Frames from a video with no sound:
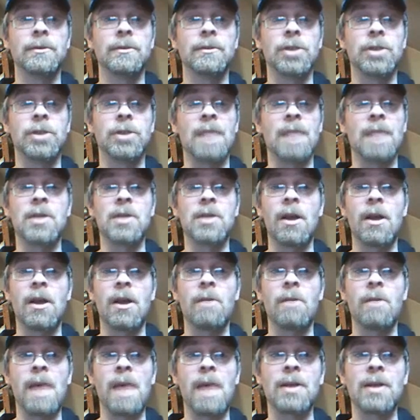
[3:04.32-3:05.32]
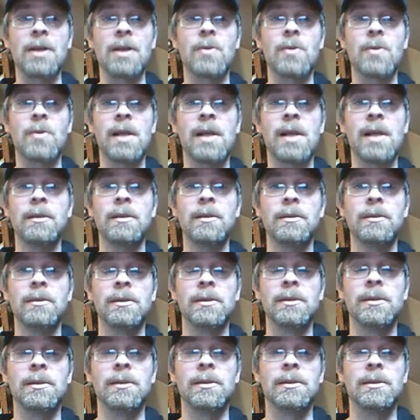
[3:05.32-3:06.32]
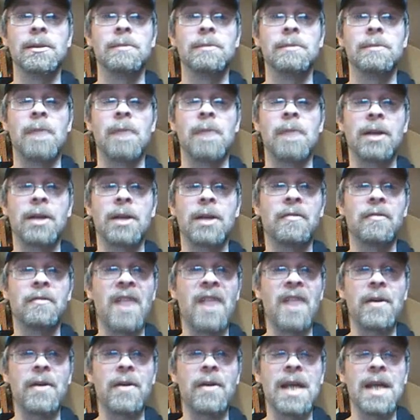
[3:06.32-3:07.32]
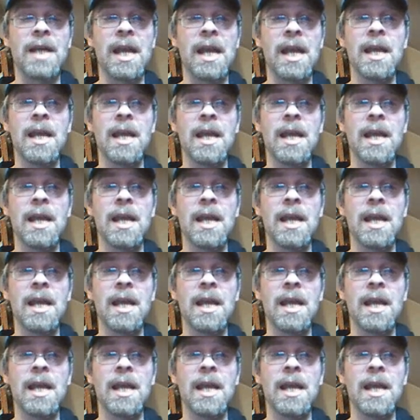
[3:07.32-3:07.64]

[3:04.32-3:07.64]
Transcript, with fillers: James Clerk Maxwell, Michael Faraday.